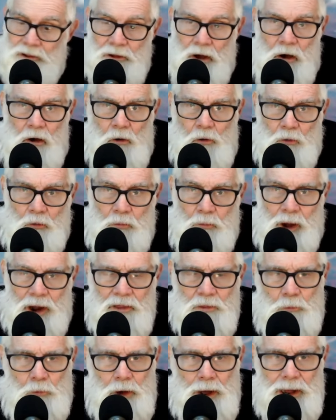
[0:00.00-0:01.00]
oh, by
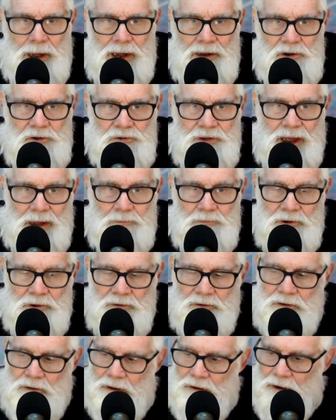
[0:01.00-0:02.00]
the way, I just
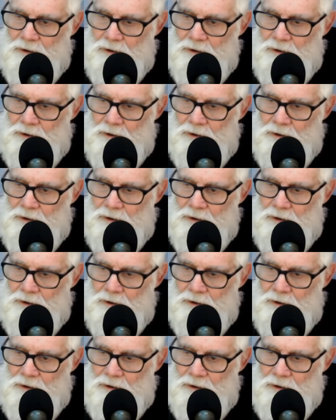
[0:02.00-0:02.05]
happened to uh,